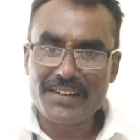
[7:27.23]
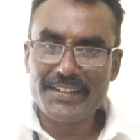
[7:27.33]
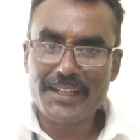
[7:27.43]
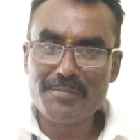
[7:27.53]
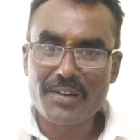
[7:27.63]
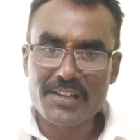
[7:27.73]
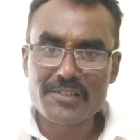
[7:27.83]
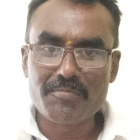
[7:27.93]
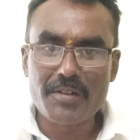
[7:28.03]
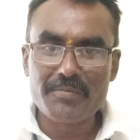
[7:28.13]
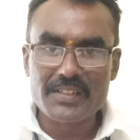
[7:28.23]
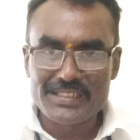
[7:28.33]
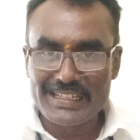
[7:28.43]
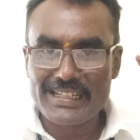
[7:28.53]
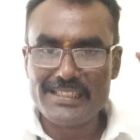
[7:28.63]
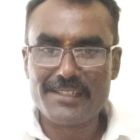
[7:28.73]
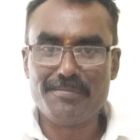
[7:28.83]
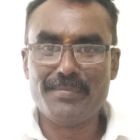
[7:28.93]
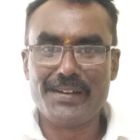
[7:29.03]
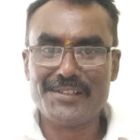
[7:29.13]
right time concept of the
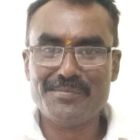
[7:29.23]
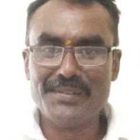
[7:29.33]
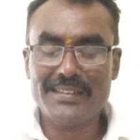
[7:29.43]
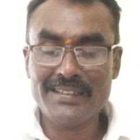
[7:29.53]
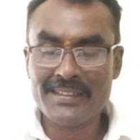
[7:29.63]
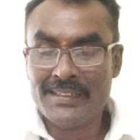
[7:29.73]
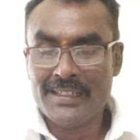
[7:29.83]
strategic management,